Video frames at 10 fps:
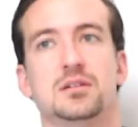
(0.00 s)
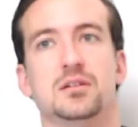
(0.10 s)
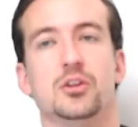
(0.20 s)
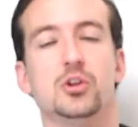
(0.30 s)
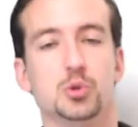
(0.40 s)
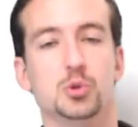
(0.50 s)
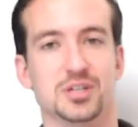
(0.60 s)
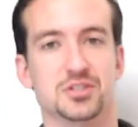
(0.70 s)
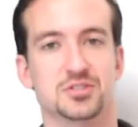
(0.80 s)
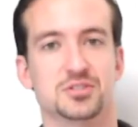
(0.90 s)
the
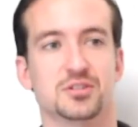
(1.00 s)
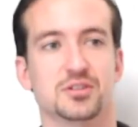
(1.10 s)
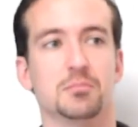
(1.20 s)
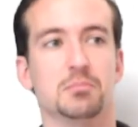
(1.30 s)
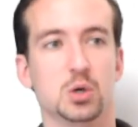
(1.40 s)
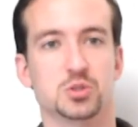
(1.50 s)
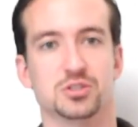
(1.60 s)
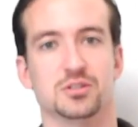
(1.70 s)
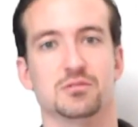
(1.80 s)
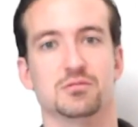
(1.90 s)
newness, the
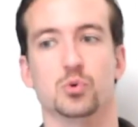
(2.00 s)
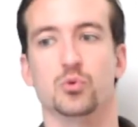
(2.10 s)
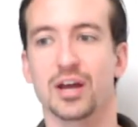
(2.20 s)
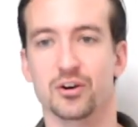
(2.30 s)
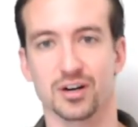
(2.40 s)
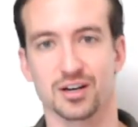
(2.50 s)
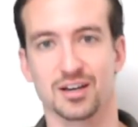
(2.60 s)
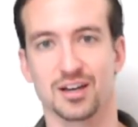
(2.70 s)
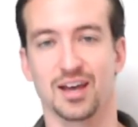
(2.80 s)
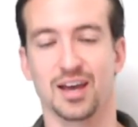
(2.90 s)
emotion, the rhetoric,
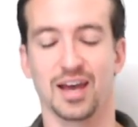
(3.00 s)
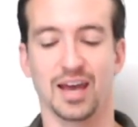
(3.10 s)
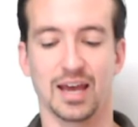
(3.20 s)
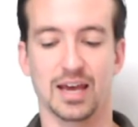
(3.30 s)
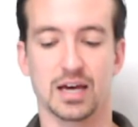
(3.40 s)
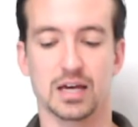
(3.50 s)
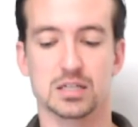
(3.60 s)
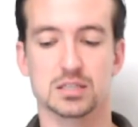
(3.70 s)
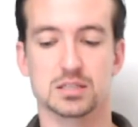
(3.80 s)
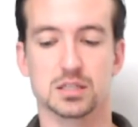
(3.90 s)

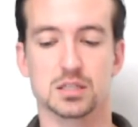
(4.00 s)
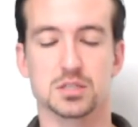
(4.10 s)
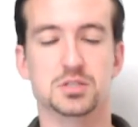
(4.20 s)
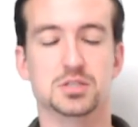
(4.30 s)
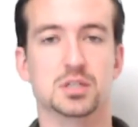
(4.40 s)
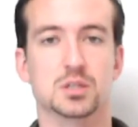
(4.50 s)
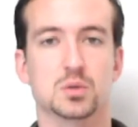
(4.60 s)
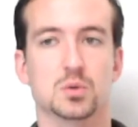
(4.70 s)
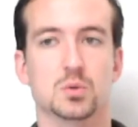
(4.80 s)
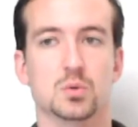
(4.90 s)
and
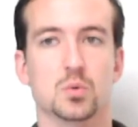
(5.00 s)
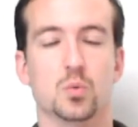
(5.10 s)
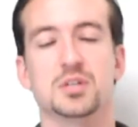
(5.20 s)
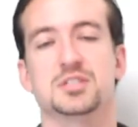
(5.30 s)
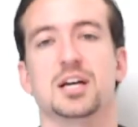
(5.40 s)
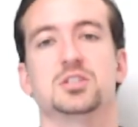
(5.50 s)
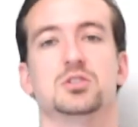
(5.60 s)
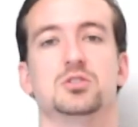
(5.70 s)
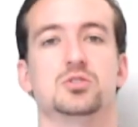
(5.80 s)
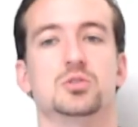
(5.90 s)
consider what's
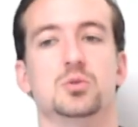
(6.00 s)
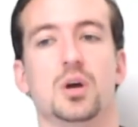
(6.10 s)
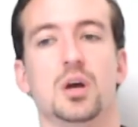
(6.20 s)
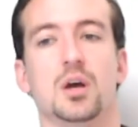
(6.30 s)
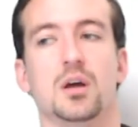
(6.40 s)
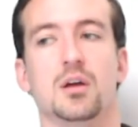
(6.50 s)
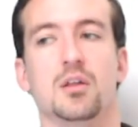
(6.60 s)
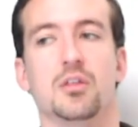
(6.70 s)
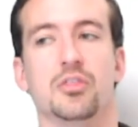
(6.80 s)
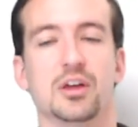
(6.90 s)
actually true.
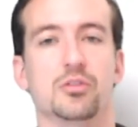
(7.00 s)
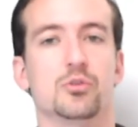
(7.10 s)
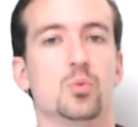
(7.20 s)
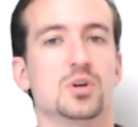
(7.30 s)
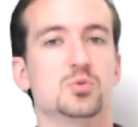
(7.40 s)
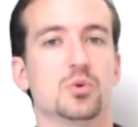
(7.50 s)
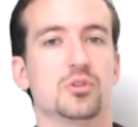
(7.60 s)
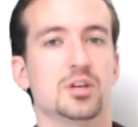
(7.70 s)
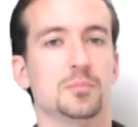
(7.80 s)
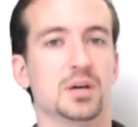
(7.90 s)
Think through what's
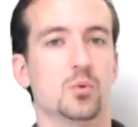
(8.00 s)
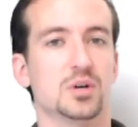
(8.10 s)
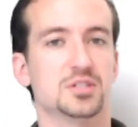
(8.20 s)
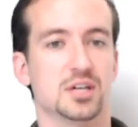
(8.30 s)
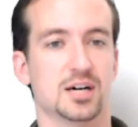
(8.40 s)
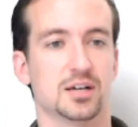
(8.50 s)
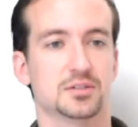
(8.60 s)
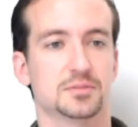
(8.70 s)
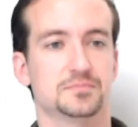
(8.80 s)
worth keeping and what's not.